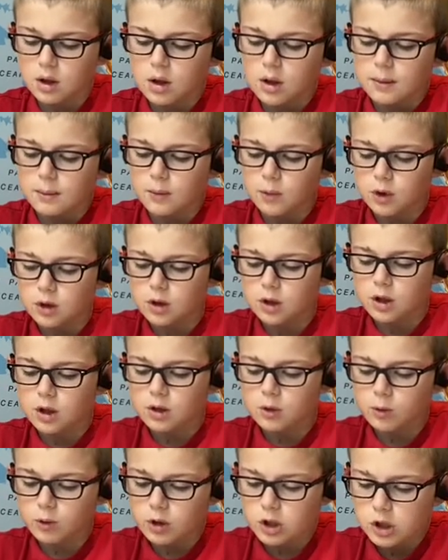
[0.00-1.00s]
Monet
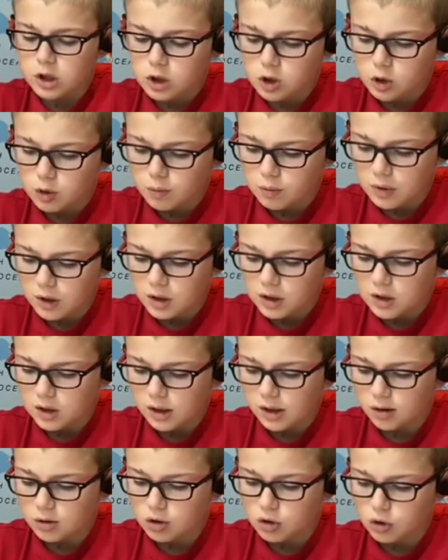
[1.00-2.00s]
wished to paint
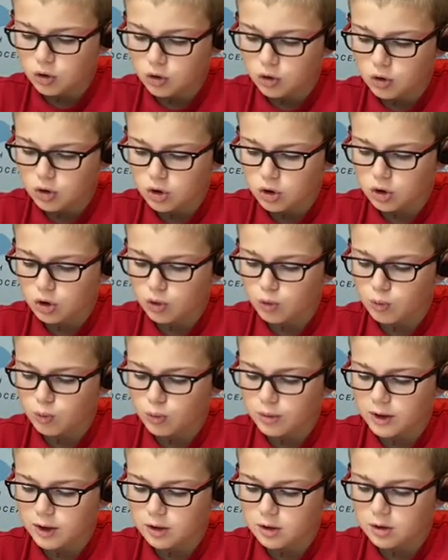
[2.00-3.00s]
outdoors no
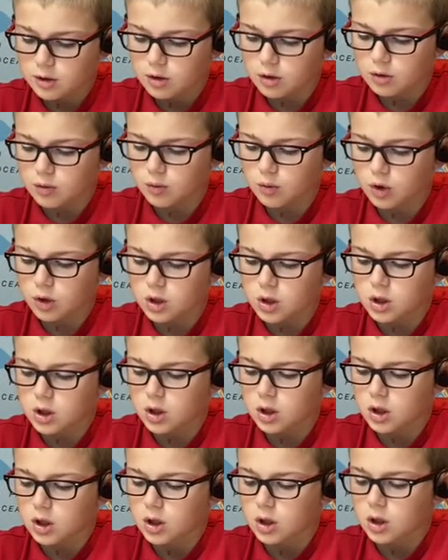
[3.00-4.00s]
matter what,
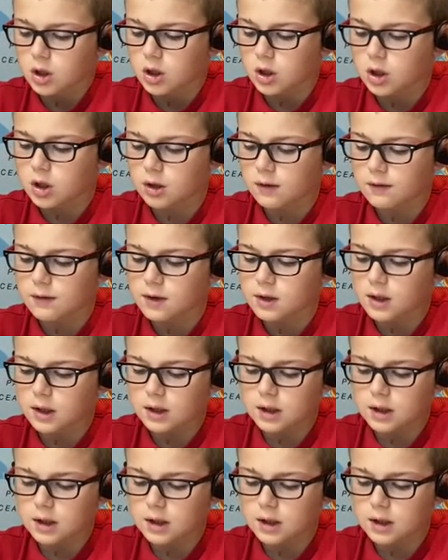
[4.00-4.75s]
given that